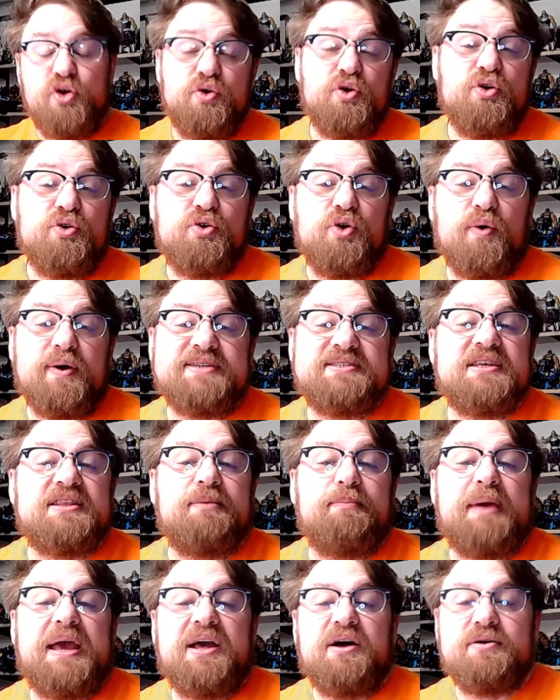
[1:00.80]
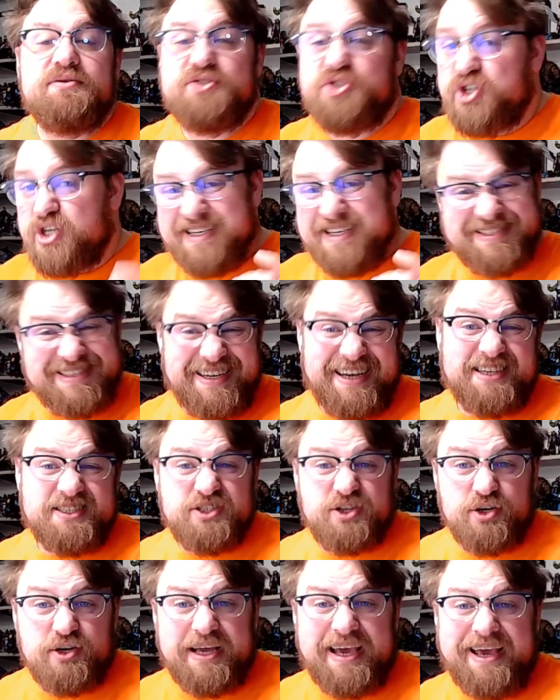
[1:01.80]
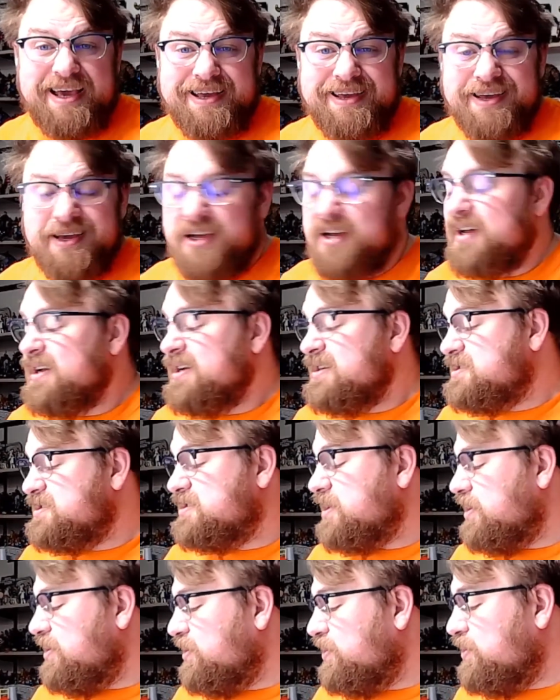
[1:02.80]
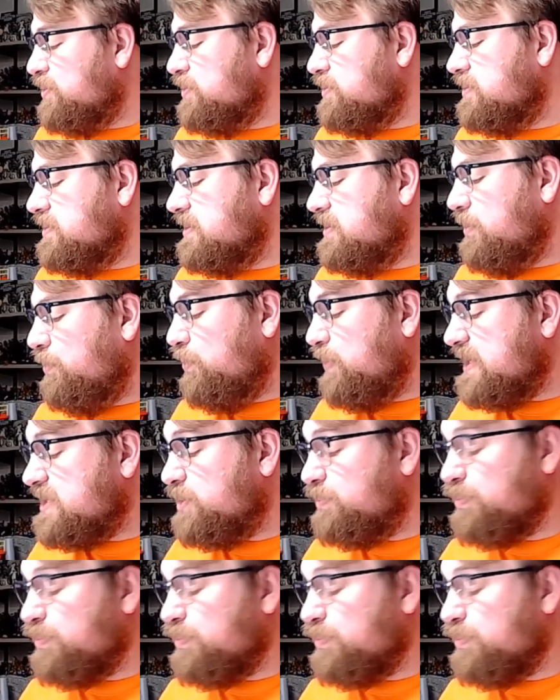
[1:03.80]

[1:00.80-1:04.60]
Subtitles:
new toys in the mail just yesterday, so we should